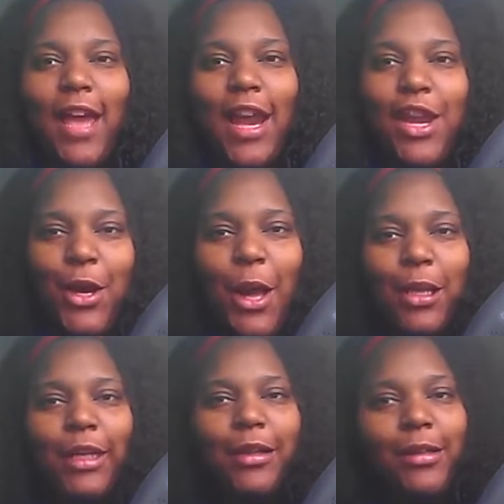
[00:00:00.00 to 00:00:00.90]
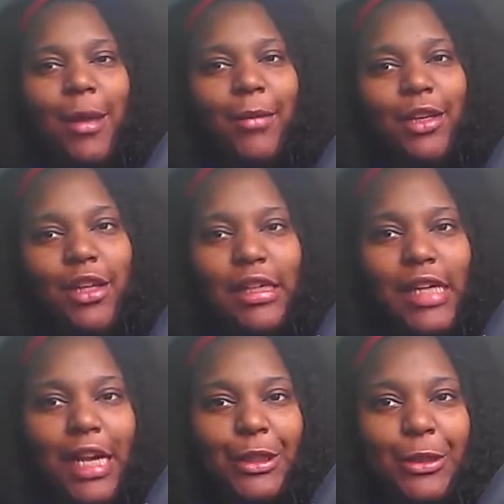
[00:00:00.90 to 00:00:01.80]
I know I'm looking
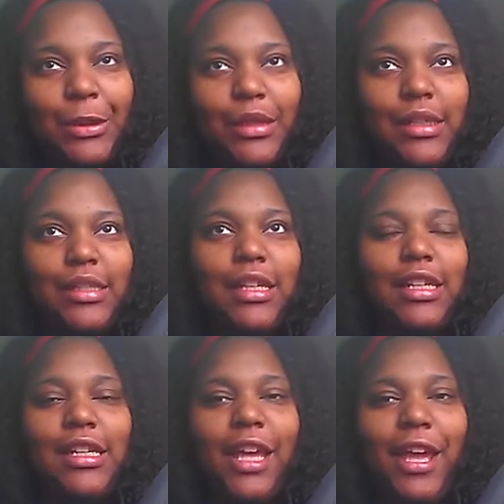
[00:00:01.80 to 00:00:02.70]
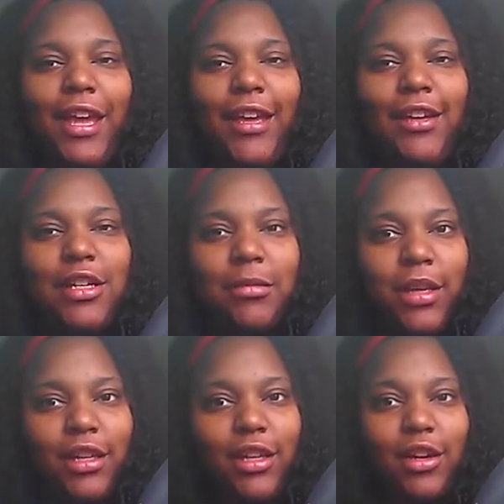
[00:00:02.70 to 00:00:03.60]
kind of crazy today because
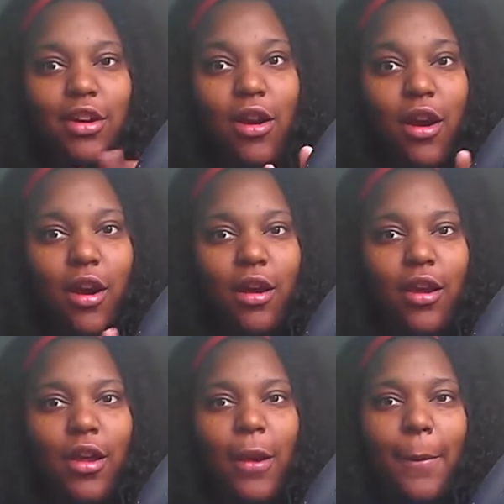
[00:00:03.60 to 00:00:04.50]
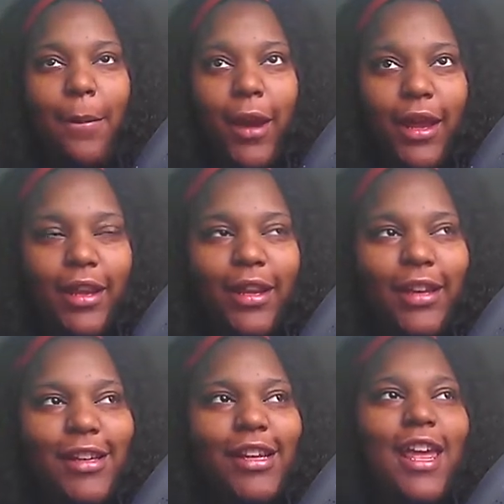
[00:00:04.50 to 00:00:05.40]
I'm like in a car, but
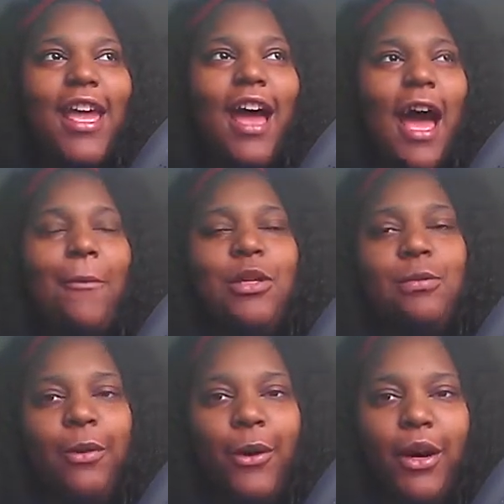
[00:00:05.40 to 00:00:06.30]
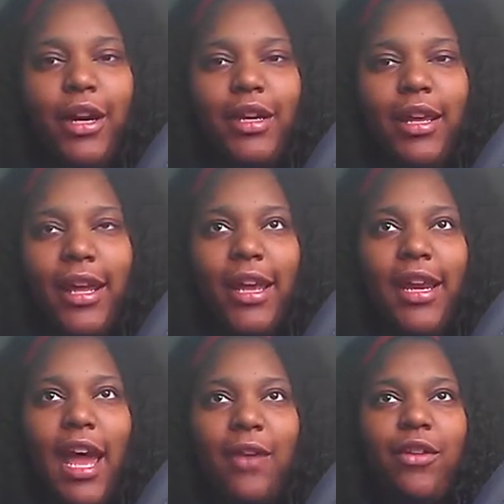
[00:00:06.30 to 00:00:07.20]
I was bored
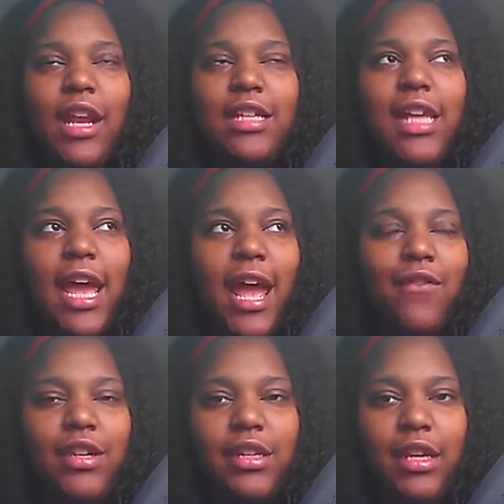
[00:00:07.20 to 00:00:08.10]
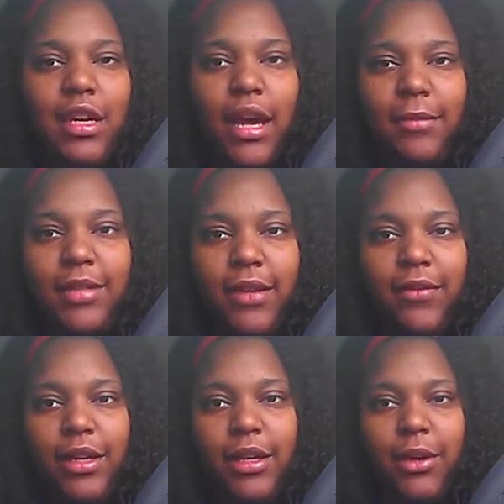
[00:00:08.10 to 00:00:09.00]
and I realized that I haven't did an
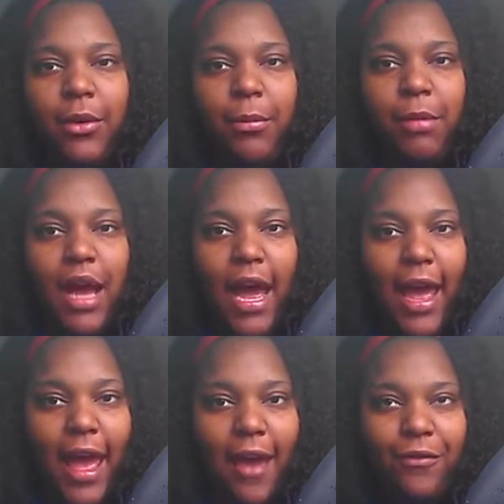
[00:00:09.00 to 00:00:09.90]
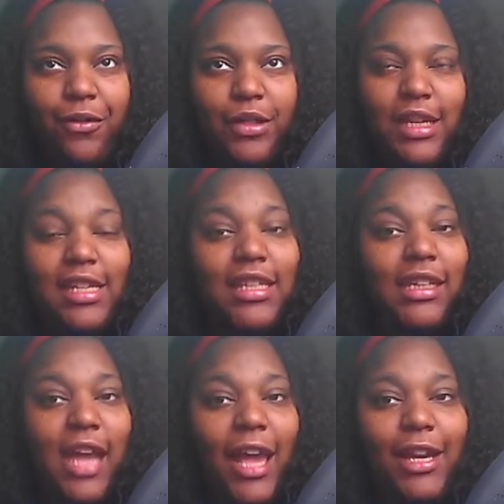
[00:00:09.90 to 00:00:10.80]
update video, but I have
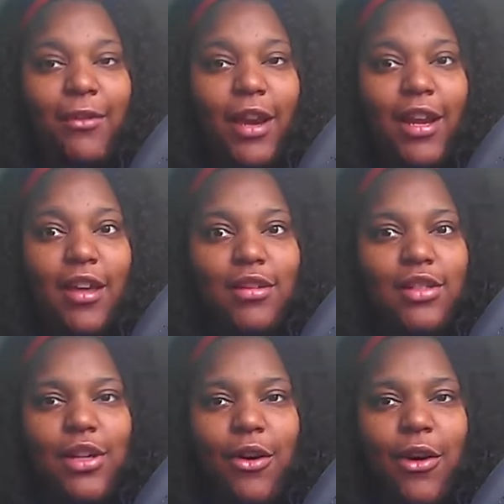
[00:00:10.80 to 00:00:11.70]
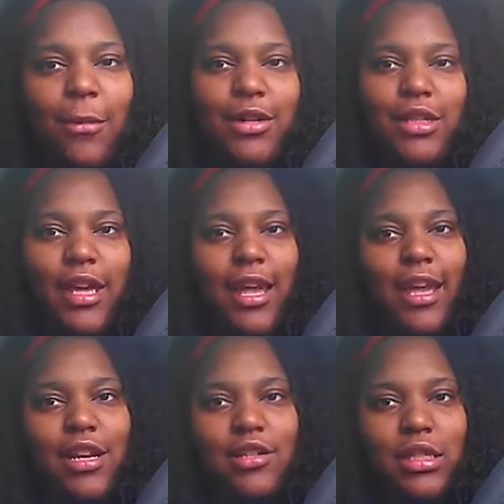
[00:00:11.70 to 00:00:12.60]
decent lighting right now, so I'm gonna just go
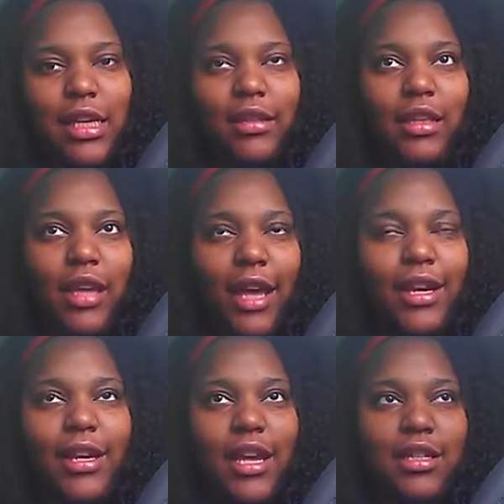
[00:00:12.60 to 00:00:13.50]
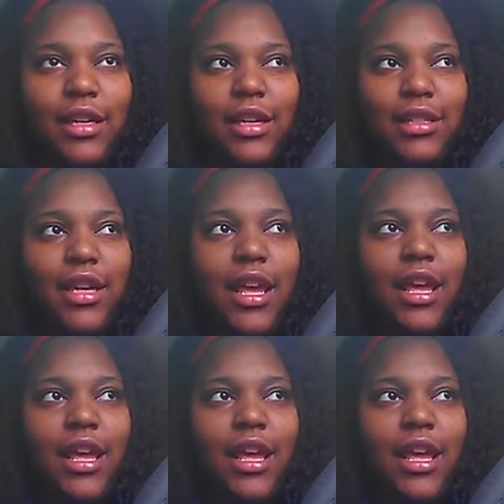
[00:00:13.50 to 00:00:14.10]
ahead and just take the lighting as it is.